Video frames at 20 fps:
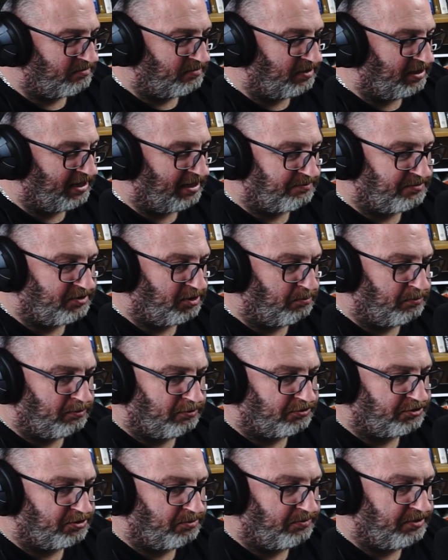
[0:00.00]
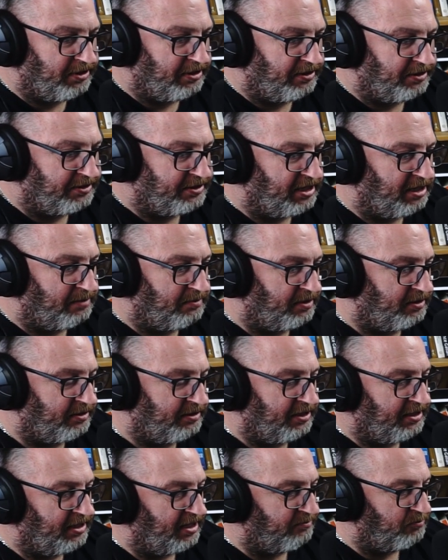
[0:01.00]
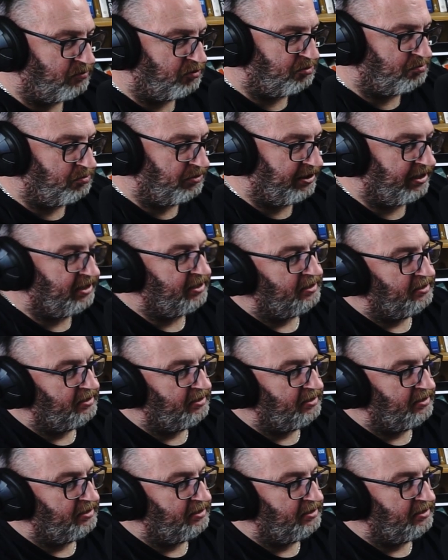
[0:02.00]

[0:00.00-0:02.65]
laptop or something at the time. I didn't have much money.